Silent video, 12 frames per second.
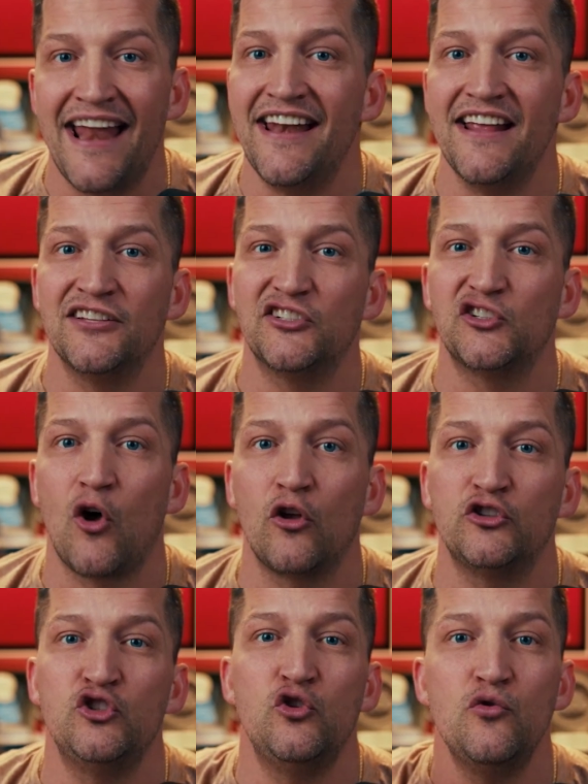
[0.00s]
an
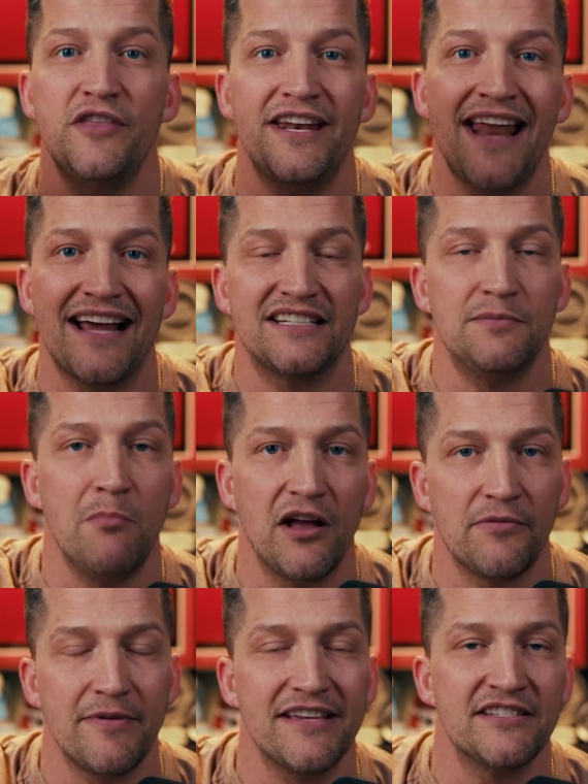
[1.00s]
install to the next
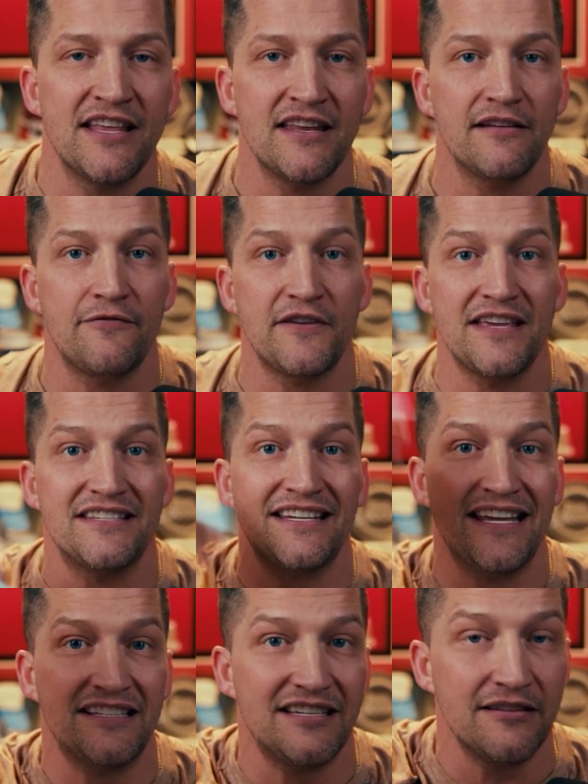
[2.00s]
month, because then if it gets
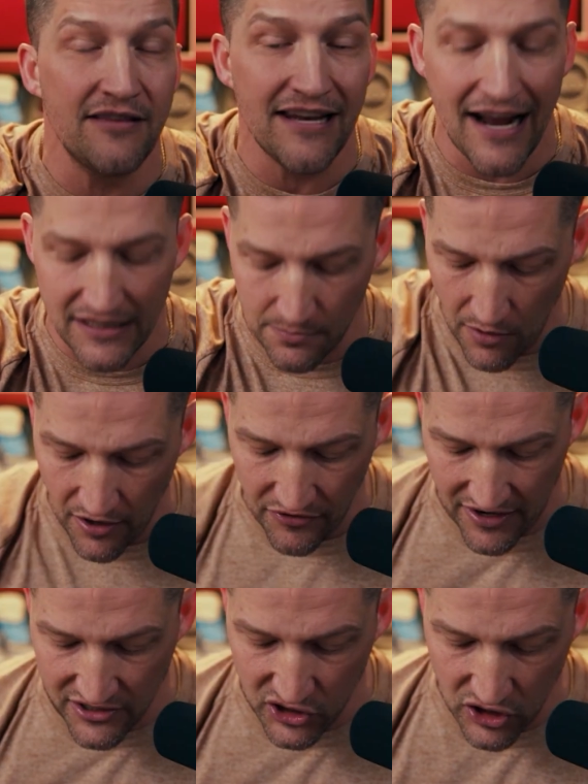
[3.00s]
kicked to the next month,
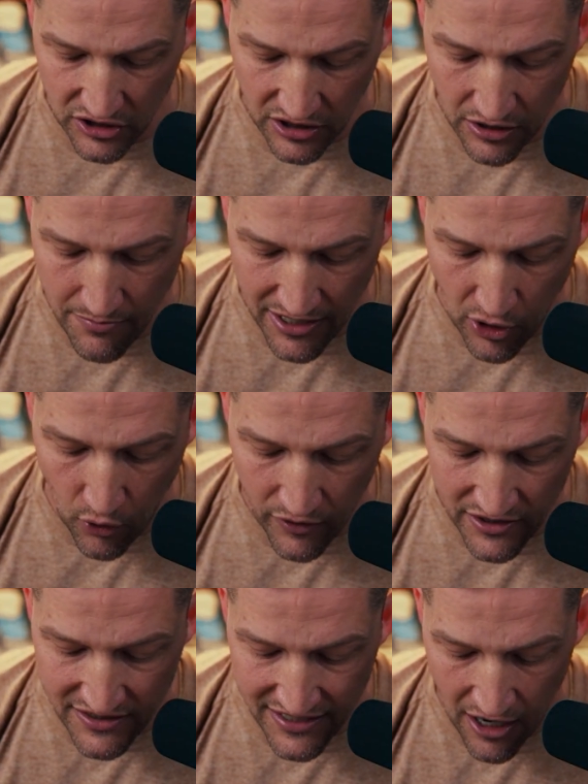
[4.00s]
it's just going to be
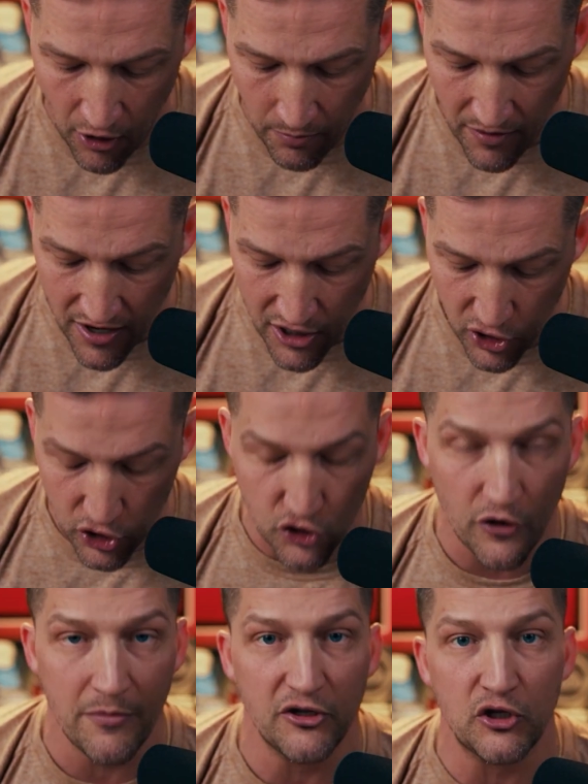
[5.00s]
going to help
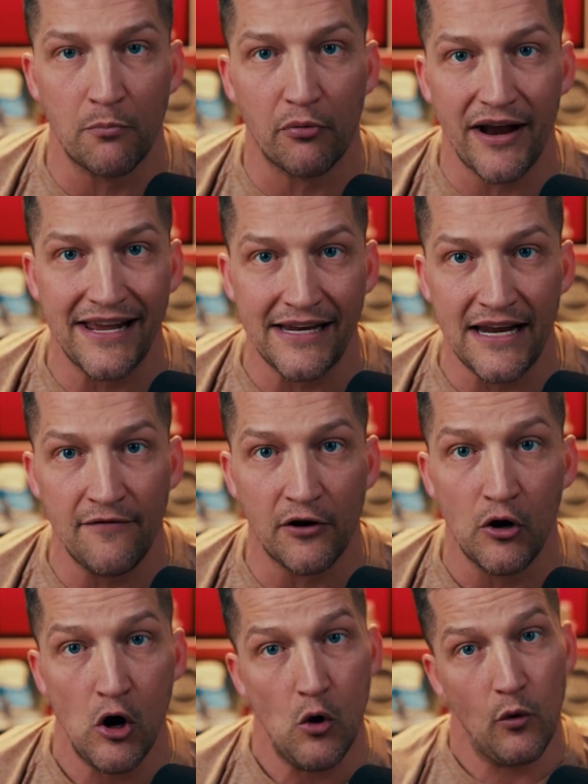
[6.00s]
contribute to breaking
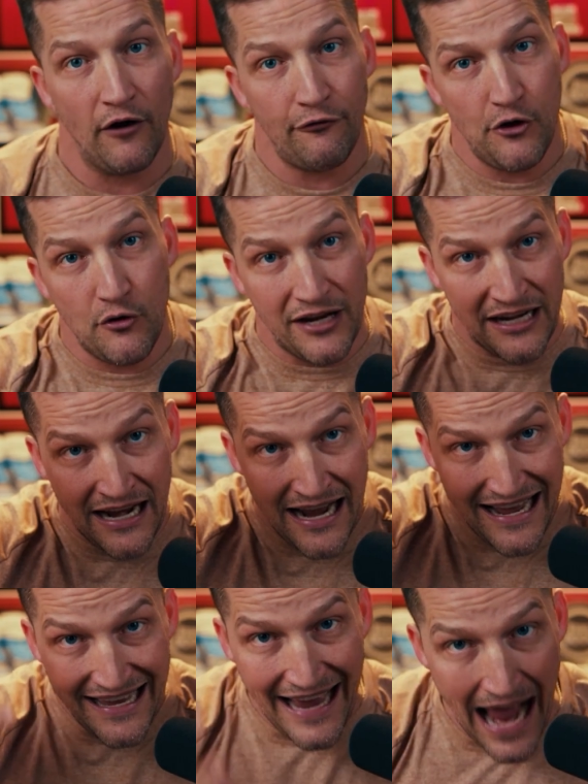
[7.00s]
even. Where if you can
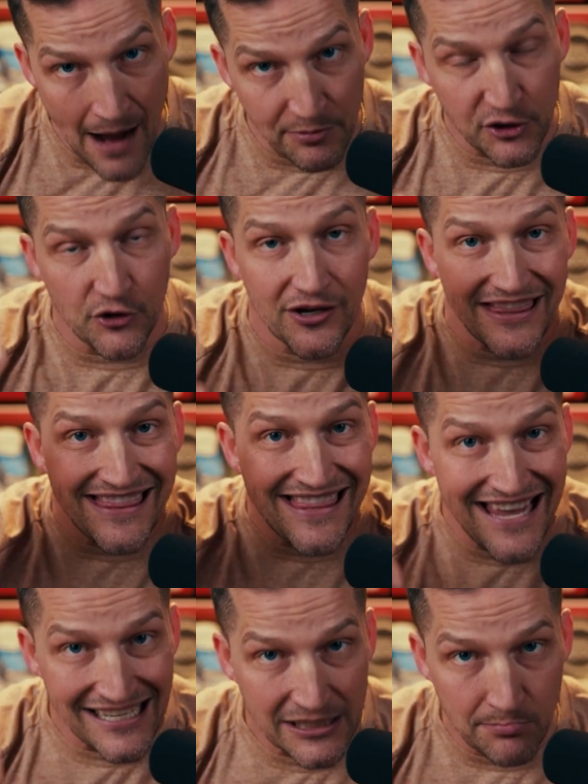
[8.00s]
capture it
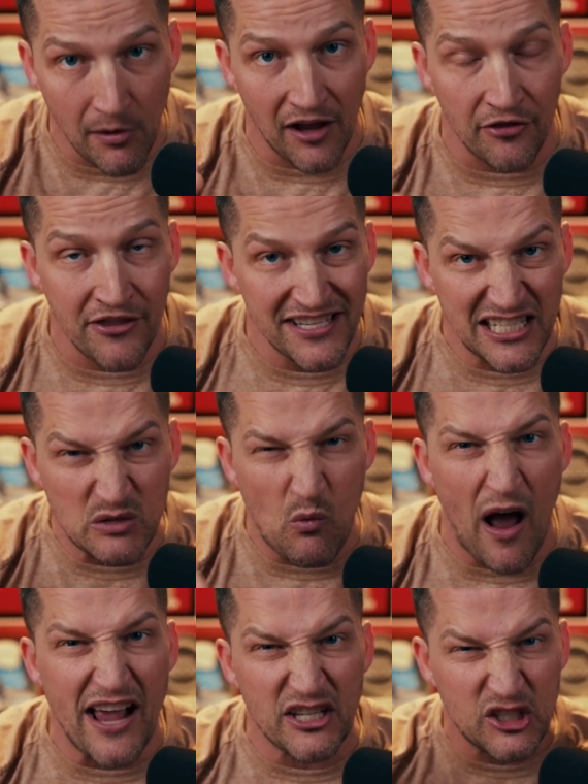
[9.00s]
this month, this is
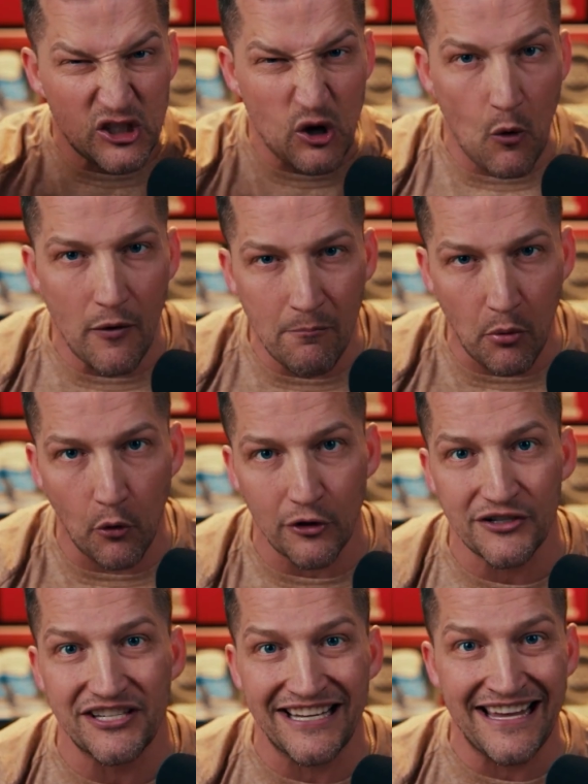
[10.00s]
why it's so
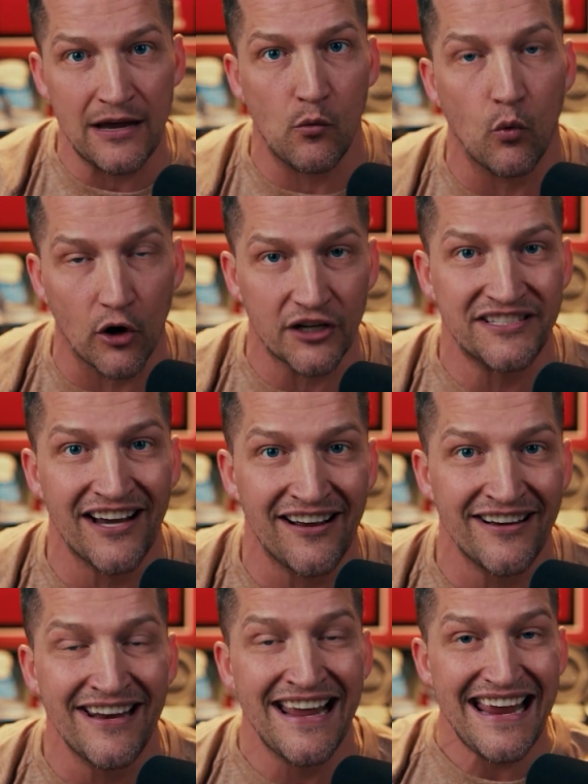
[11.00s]
important to get work
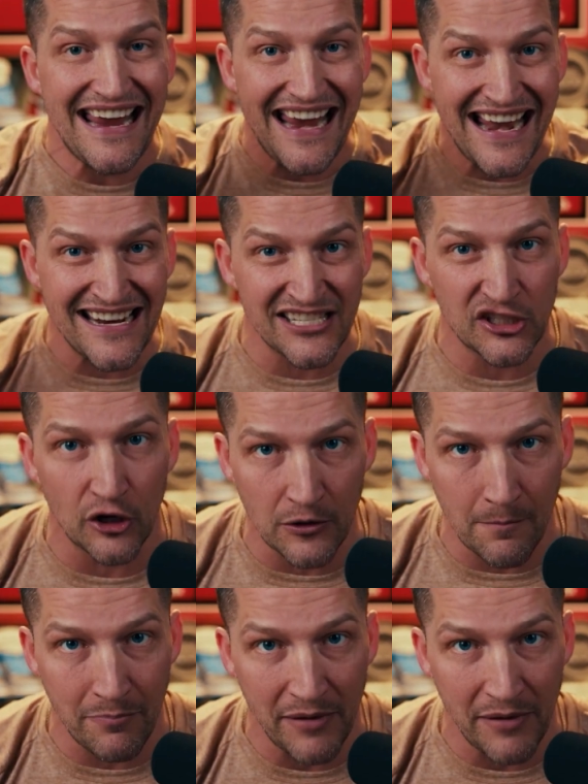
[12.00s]
done in a certain